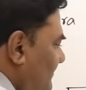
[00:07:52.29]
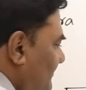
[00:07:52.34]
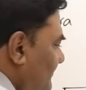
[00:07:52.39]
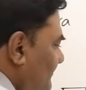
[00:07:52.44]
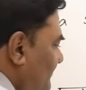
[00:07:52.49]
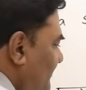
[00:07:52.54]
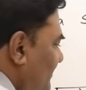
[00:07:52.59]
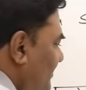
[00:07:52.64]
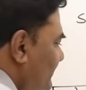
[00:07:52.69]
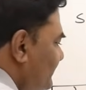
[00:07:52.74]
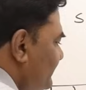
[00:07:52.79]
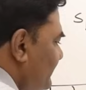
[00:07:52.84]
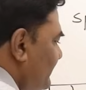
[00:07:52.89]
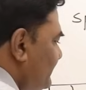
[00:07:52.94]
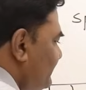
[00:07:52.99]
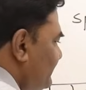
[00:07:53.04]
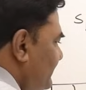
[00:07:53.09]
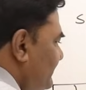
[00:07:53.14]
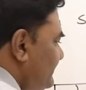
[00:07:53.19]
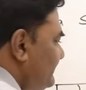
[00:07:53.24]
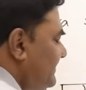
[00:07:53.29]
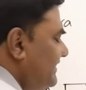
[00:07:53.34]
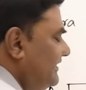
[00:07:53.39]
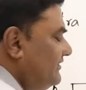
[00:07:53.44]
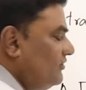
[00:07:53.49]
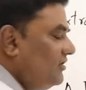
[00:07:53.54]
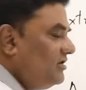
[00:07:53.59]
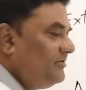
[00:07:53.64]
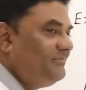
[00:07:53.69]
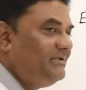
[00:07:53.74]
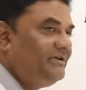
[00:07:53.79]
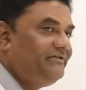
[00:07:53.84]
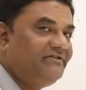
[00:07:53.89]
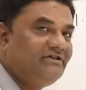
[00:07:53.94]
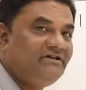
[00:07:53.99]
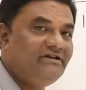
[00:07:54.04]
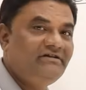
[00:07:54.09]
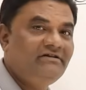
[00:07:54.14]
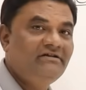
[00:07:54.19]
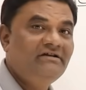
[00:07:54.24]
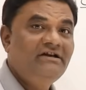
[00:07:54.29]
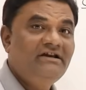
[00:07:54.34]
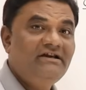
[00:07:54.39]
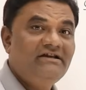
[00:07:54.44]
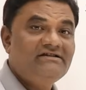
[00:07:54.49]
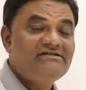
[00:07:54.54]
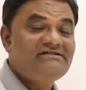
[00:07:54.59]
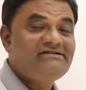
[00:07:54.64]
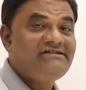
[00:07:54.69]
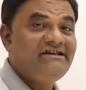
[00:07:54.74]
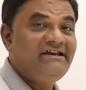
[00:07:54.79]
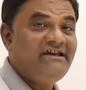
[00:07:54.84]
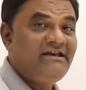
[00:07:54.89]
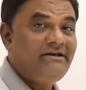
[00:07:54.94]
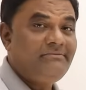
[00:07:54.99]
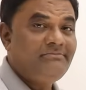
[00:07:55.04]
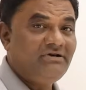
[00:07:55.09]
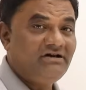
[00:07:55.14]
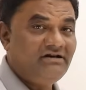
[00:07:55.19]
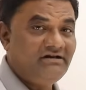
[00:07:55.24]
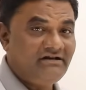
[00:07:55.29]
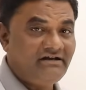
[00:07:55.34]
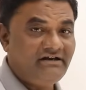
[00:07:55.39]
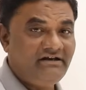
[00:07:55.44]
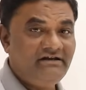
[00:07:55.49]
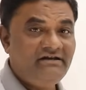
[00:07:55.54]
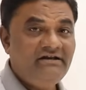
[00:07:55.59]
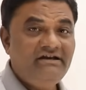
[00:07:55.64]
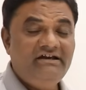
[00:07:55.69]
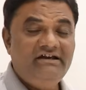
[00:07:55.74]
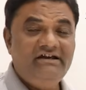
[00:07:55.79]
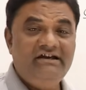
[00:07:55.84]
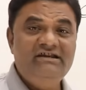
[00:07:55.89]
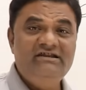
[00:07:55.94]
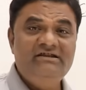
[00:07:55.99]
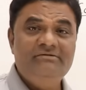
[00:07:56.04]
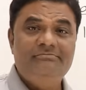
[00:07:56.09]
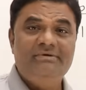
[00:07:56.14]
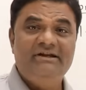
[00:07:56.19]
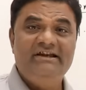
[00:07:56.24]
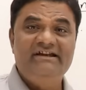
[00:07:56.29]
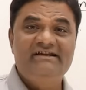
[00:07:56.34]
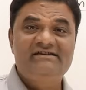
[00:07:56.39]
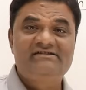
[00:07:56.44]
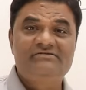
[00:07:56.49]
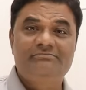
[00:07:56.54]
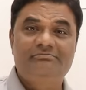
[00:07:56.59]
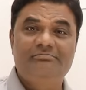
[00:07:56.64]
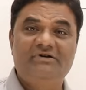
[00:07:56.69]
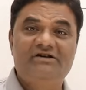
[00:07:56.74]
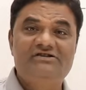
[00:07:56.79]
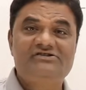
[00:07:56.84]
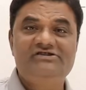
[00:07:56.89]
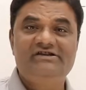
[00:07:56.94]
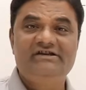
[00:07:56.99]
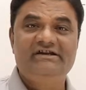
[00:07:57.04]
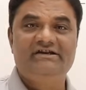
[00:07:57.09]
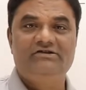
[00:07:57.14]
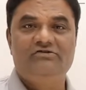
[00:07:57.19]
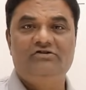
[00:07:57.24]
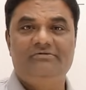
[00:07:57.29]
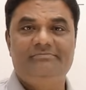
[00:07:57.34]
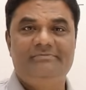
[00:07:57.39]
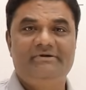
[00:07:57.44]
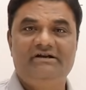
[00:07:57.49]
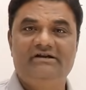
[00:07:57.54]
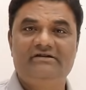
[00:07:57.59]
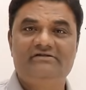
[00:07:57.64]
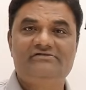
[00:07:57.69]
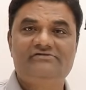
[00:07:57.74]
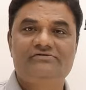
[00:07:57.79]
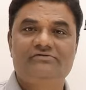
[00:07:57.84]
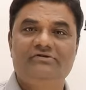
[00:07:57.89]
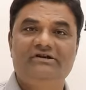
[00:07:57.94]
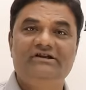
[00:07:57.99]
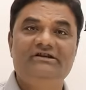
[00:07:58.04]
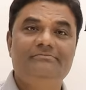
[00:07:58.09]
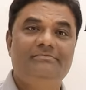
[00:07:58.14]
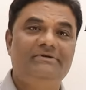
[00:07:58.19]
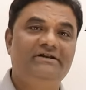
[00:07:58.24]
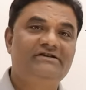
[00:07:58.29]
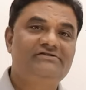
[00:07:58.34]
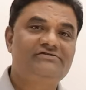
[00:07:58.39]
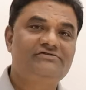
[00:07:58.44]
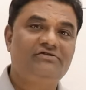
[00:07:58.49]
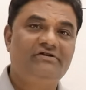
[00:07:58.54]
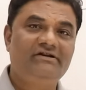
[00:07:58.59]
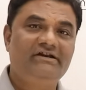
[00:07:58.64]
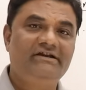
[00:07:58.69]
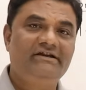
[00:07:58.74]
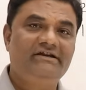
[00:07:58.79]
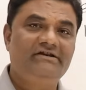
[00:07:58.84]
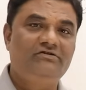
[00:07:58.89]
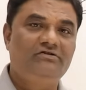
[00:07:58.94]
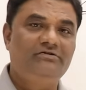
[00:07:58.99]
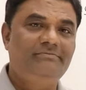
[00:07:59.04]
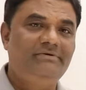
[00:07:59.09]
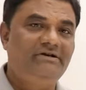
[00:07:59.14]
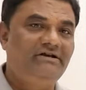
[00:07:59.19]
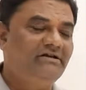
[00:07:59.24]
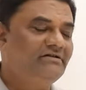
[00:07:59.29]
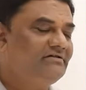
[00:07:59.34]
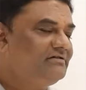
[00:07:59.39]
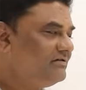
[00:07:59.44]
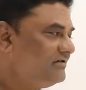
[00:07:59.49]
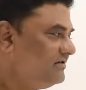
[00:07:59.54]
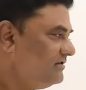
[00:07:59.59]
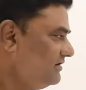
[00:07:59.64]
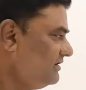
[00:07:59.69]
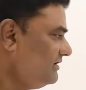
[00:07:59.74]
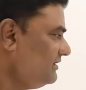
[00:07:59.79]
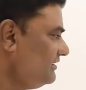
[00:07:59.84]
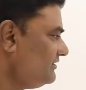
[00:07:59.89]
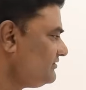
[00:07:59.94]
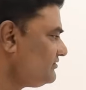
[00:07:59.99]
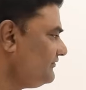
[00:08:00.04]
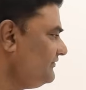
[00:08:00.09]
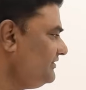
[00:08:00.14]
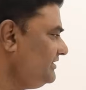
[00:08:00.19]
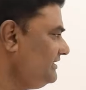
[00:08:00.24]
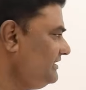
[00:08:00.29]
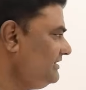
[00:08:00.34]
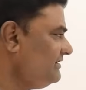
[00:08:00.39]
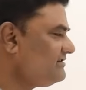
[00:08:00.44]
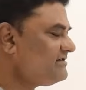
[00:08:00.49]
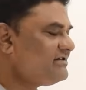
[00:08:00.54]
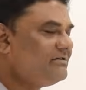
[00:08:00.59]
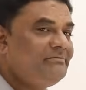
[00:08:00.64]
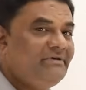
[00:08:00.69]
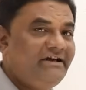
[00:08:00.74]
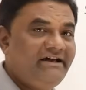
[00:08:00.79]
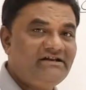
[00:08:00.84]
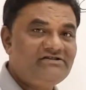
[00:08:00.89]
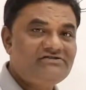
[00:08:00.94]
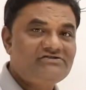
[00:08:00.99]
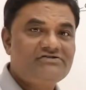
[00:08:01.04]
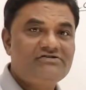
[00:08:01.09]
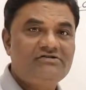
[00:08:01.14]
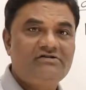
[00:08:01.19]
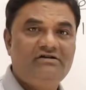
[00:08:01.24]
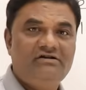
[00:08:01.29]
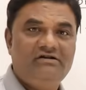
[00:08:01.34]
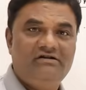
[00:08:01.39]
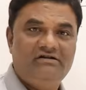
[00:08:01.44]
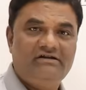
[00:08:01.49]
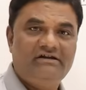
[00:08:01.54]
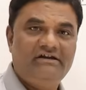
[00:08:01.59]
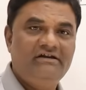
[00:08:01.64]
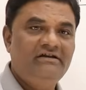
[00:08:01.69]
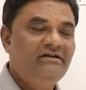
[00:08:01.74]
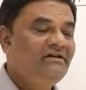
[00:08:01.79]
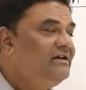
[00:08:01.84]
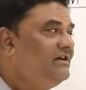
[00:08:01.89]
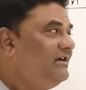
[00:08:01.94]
Merge results cannot be within same array. In place merging cannot be done, so in place sorting cannot be done. So we need some extra array.